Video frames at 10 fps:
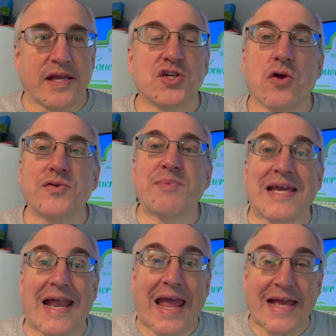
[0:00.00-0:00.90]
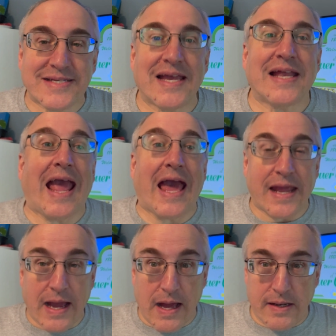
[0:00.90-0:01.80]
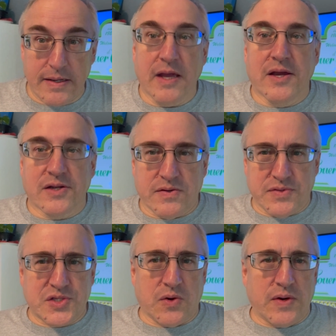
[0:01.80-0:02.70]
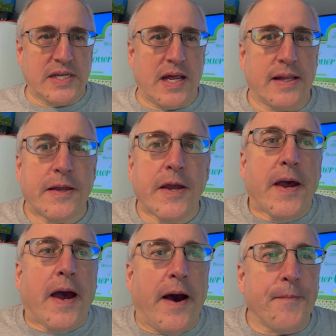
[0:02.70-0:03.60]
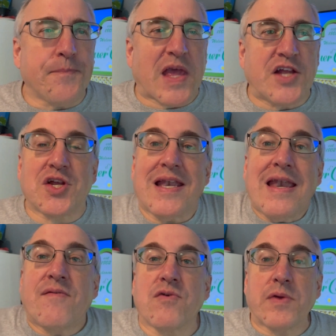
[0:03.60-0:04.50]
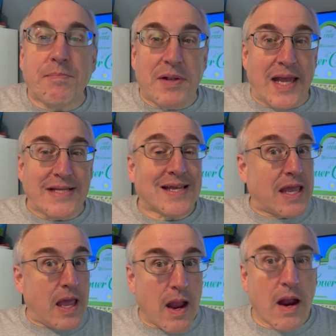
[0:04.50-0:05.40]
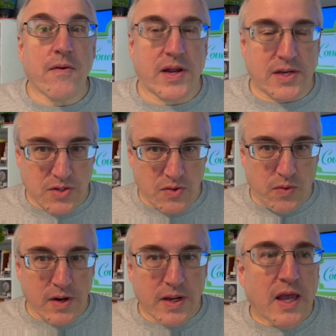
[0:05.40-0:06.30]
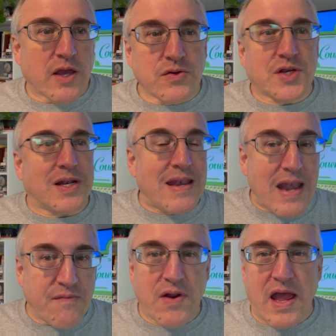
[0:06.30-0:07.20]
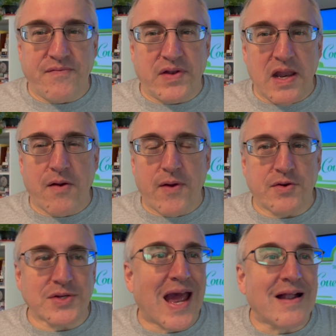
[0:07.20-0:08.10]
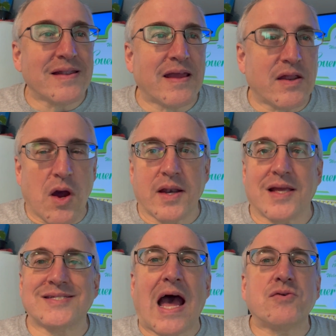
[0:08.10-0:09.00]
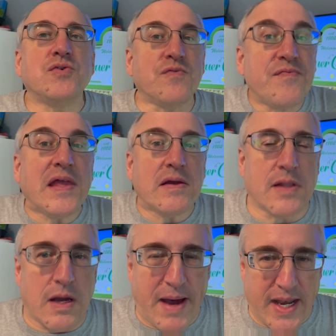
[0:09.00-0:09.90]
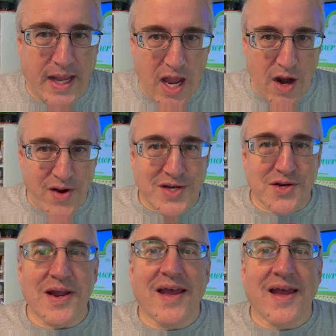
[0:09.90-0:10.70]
It should always be enhancing and adding on to the storytelling. It should never replace character work. You should never have a narrator telling an audience how to feel about a character,